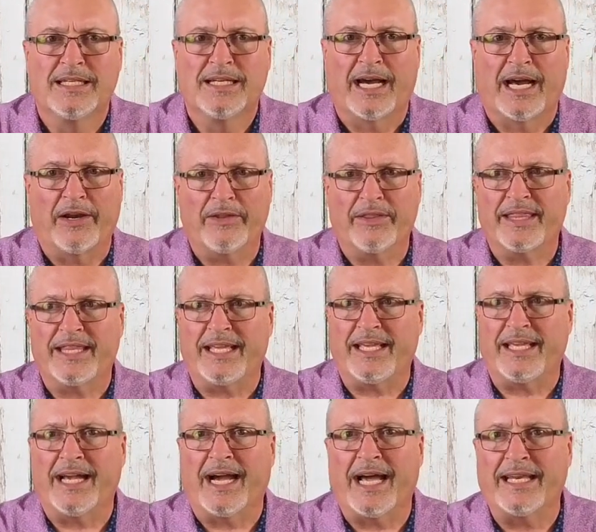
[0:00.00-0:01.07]
I don't
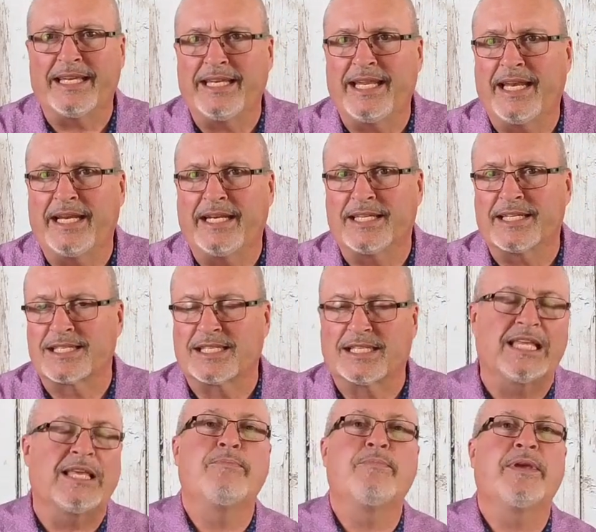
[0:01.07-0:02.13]
think God needed to
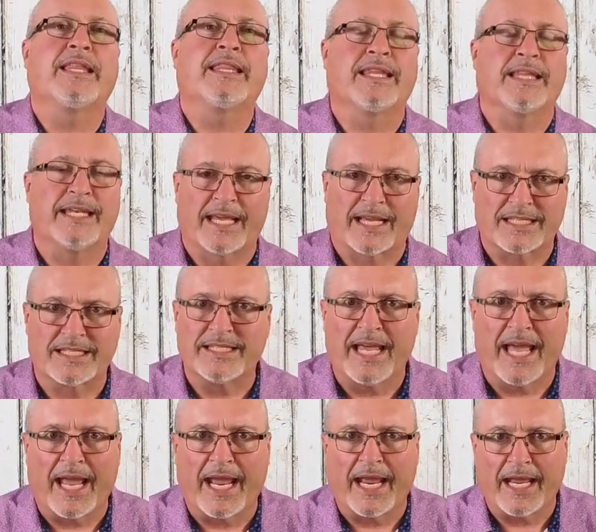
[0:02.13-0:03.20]
sleep in the next
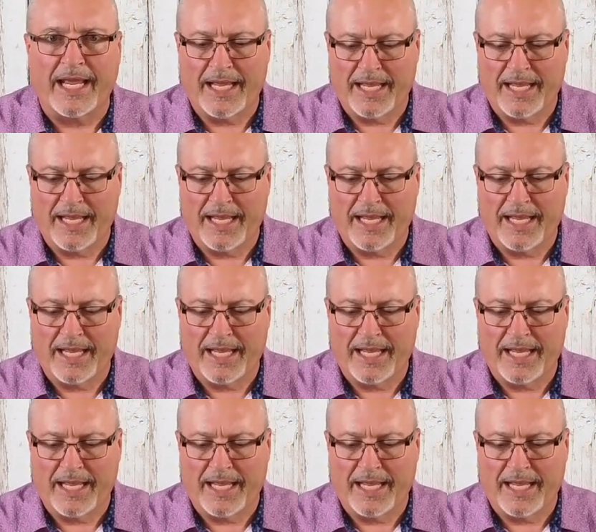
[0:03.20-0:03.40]
day.